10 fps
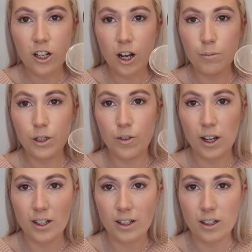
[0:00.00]
comes with
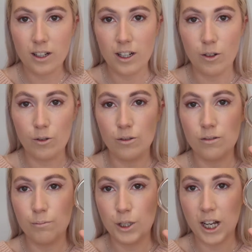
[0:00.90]
like a little
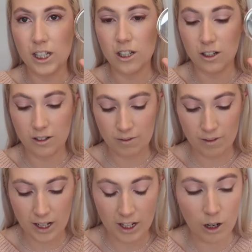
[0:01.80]
protector
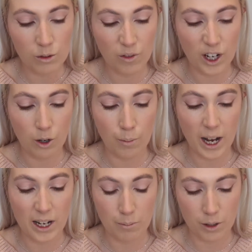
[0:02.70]
And it comes with a little
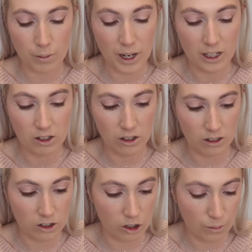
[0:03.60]
pad, but the pad's
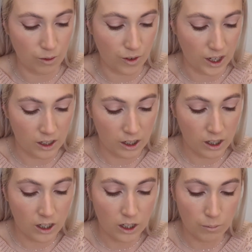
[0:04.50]
like super thin.
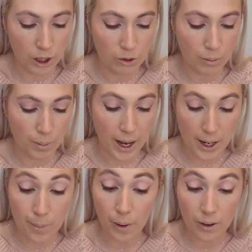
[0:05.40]
Might as well be
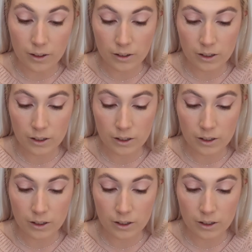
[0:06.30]
paper.